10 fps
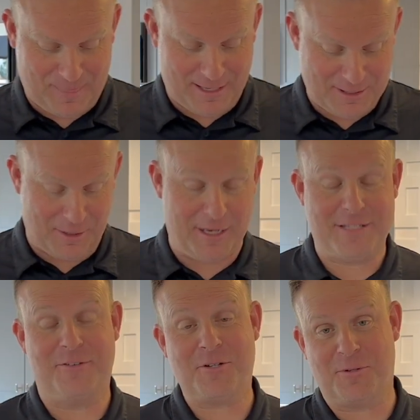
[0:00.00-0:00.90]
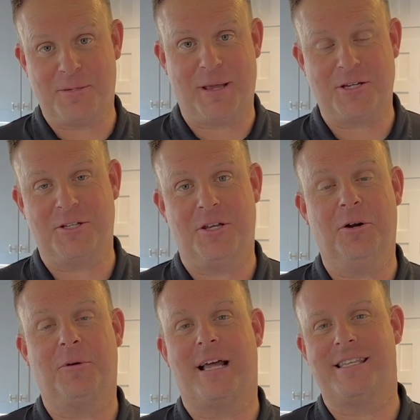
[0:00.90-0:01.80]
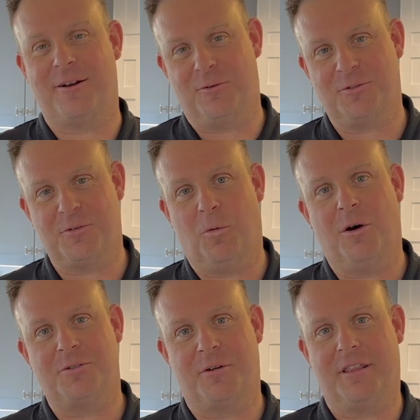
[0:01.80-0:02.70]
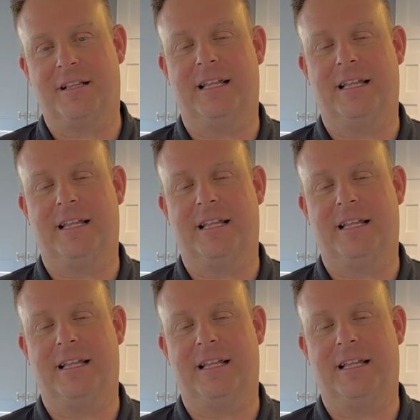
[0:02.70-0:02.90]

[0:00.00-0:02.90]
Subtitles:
So it's a visual inspection, so you know we're not tearing holes in the walls or anything